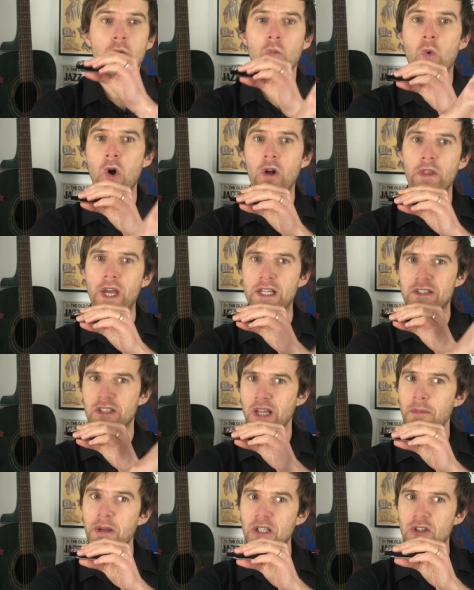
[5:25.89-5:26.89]
what that
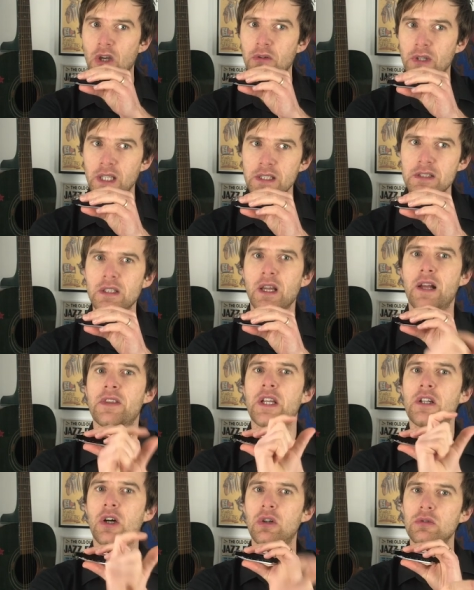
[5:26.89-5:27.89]
semitone is and
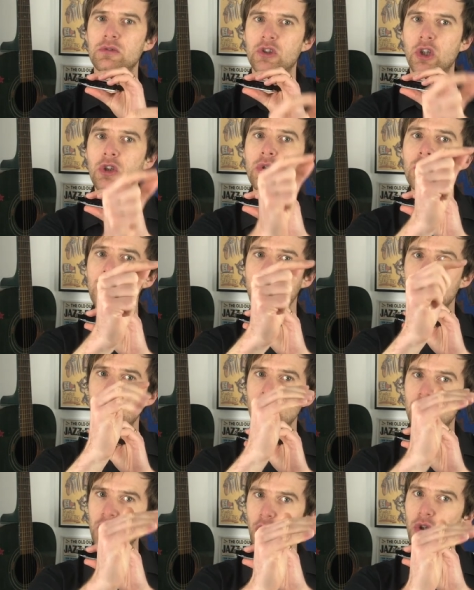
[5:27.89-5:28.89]
then hole two gives
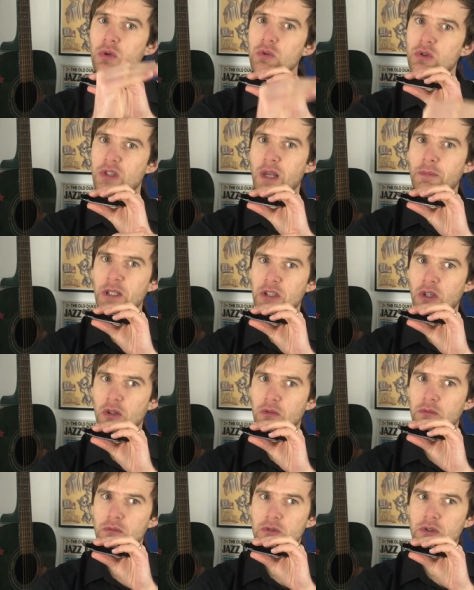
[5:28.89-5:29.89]
you two
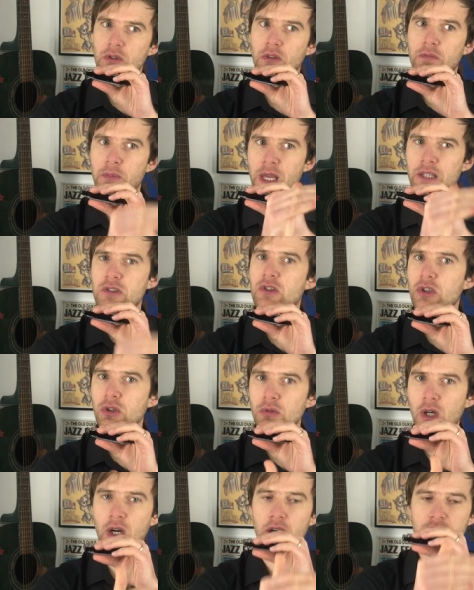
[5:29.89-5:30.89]
semitones of bends
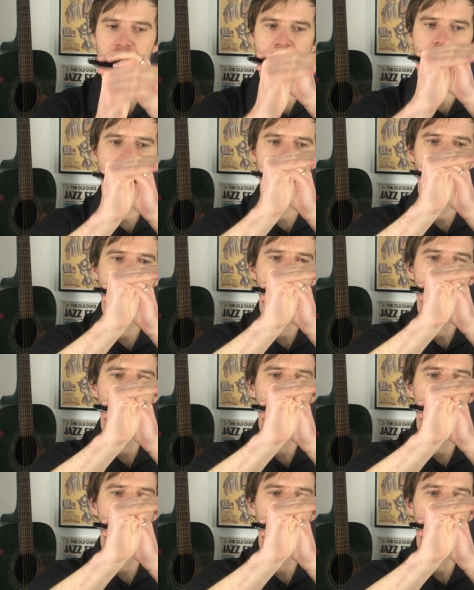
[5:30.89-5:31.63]
two half steps